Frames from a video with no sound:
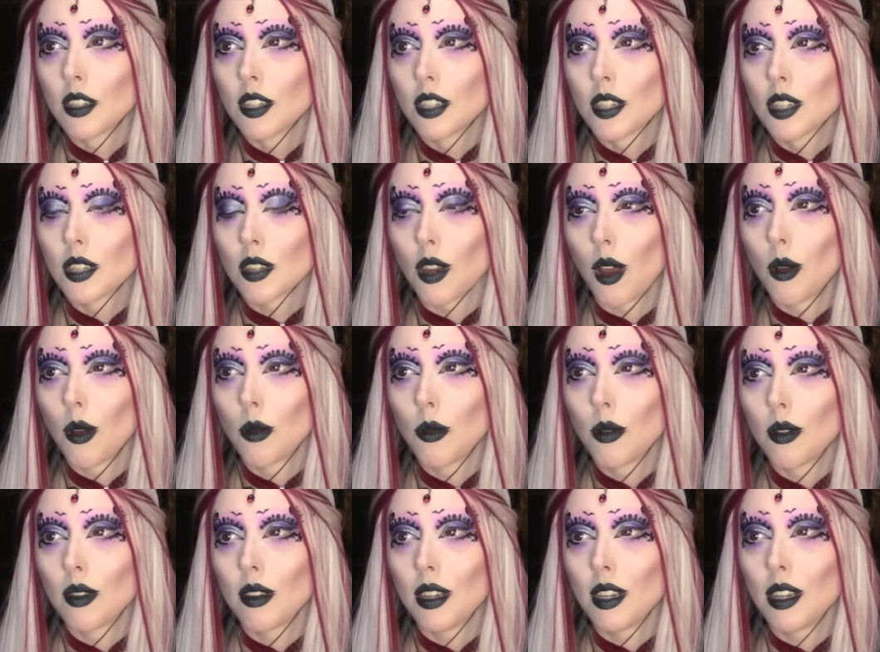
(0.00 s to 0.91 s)

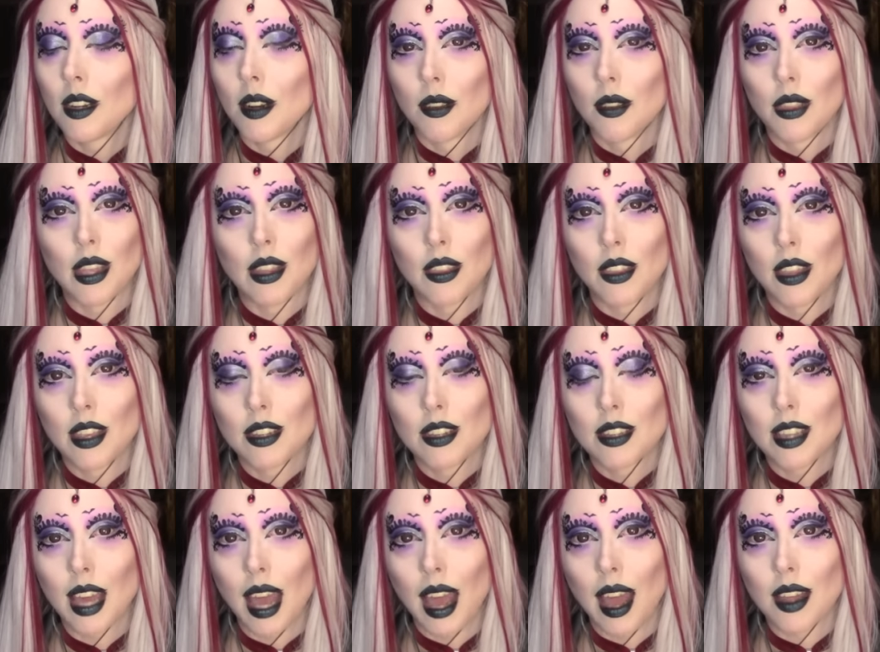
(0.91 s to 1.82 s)
So, you know, there's
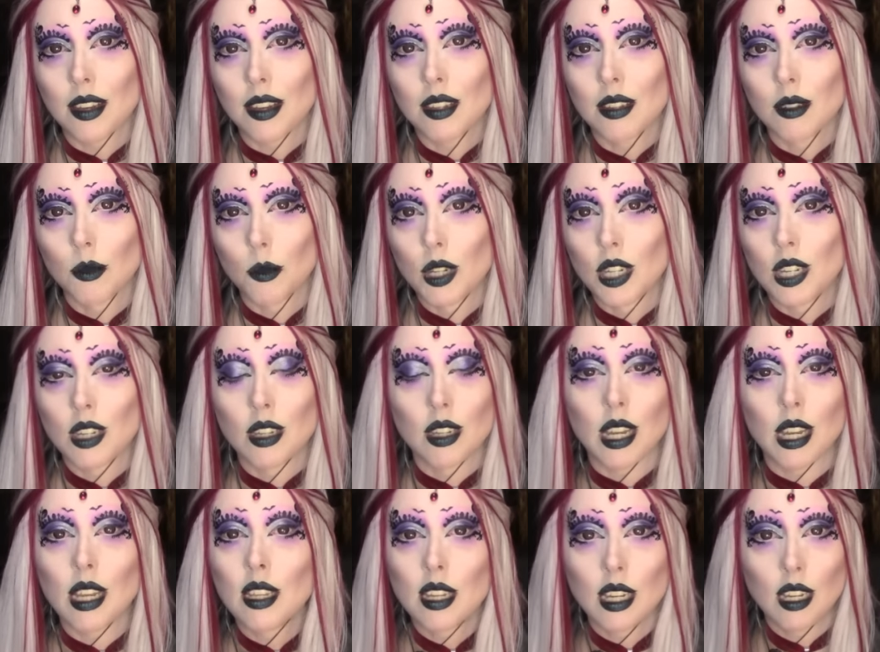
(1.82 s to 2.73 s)
that, which is
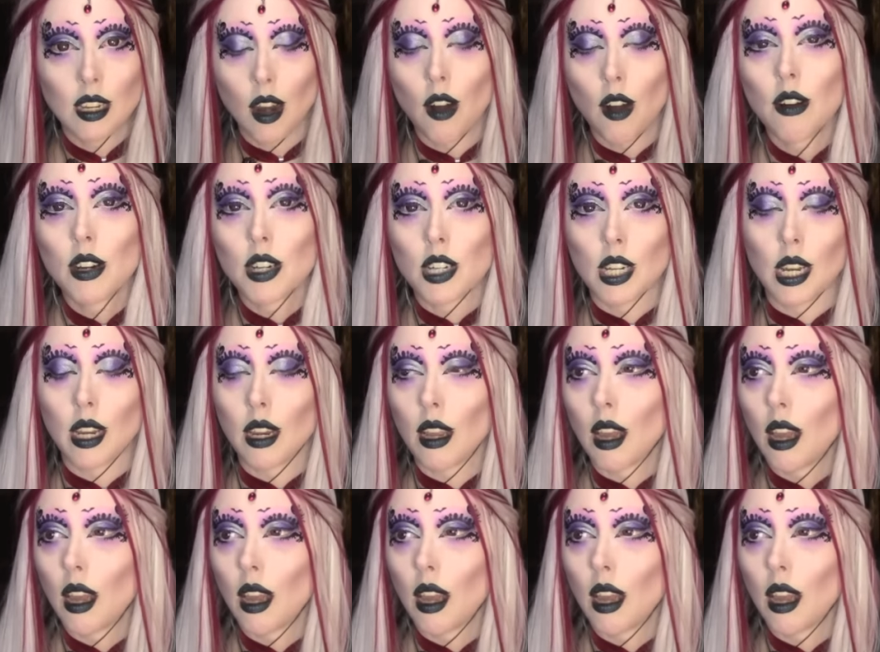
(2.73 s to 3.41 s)
encouraging.